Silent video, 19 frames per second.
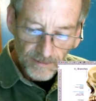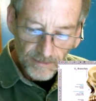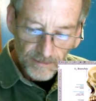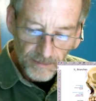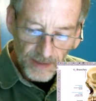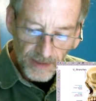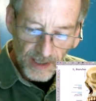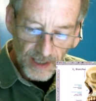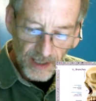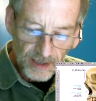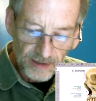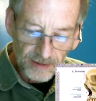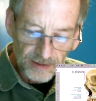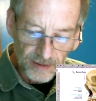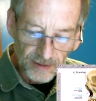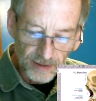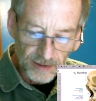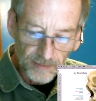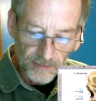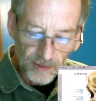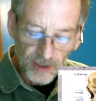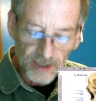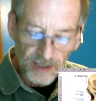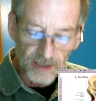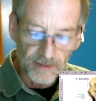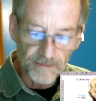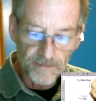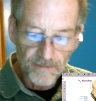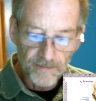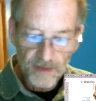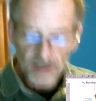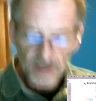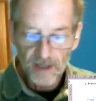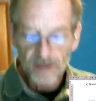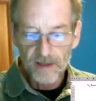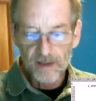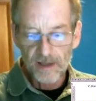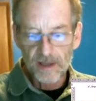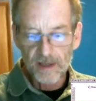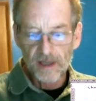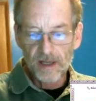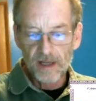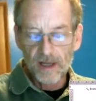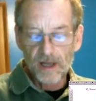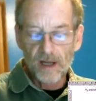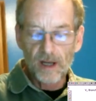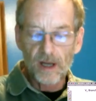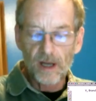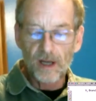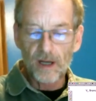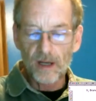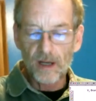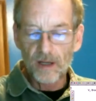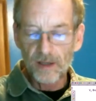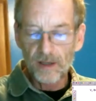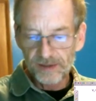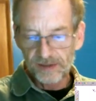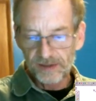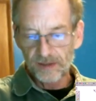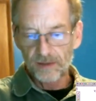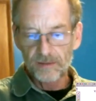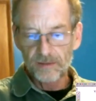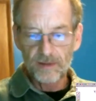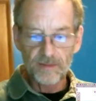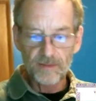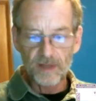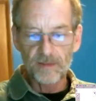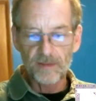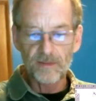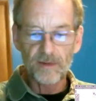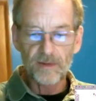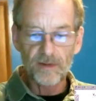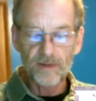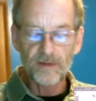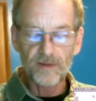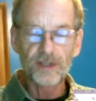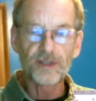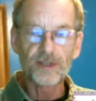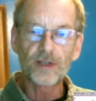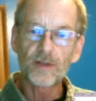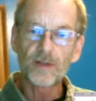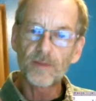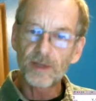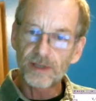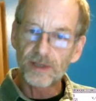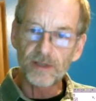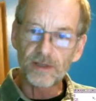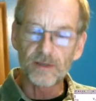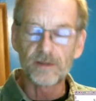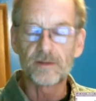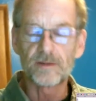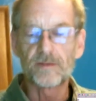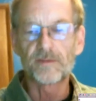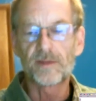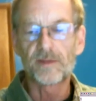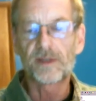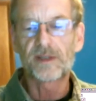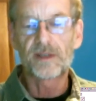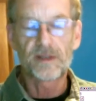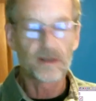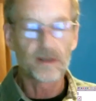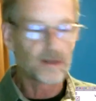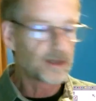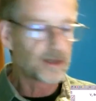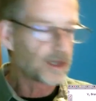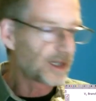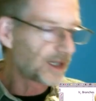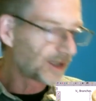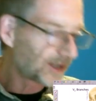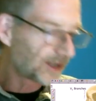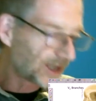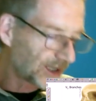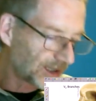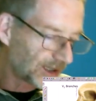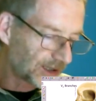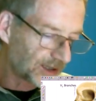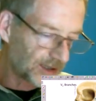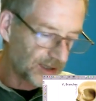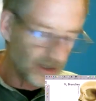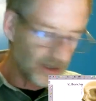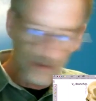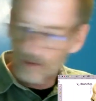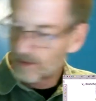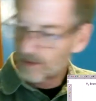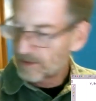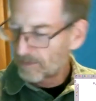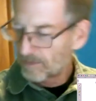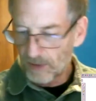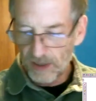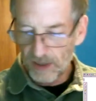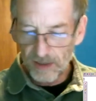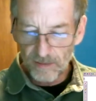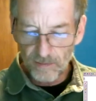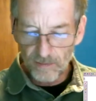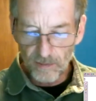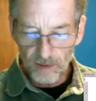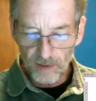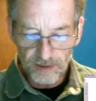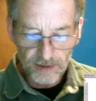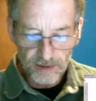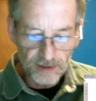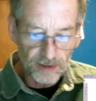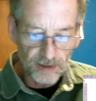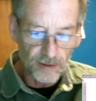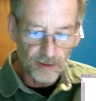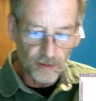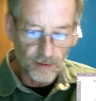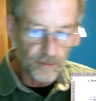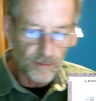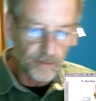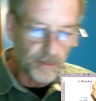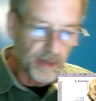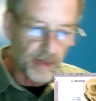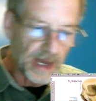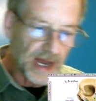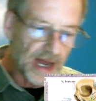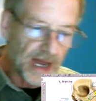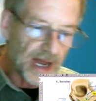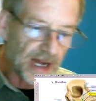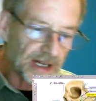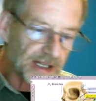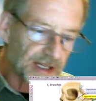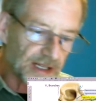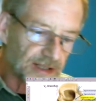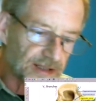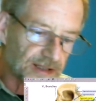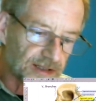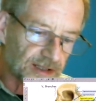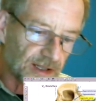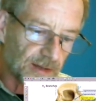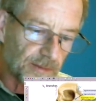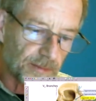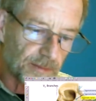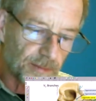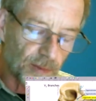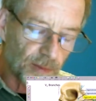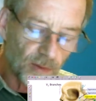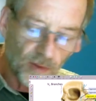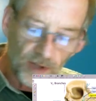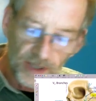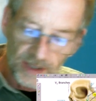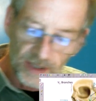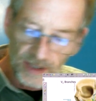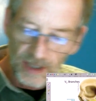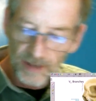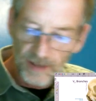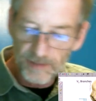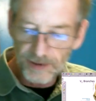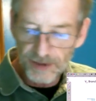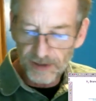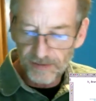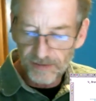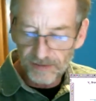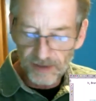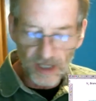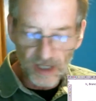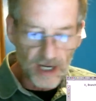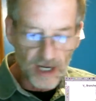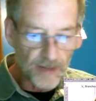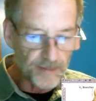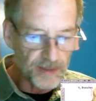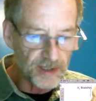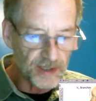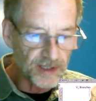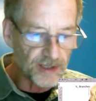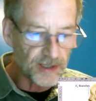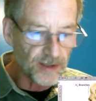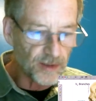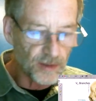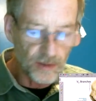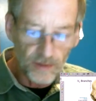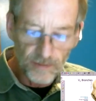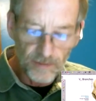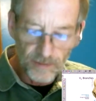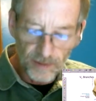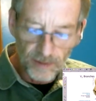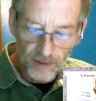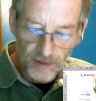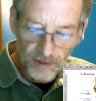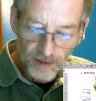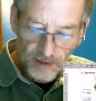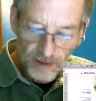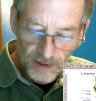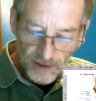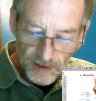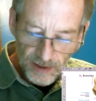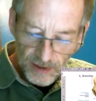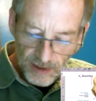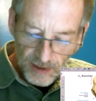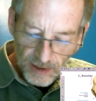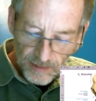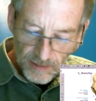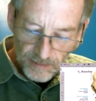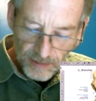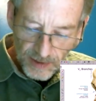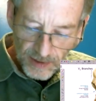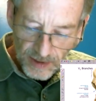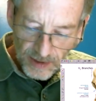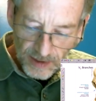back to the brain. Also remember the dermatomes. I think you might want to go back at some point. I should have copied it over, but you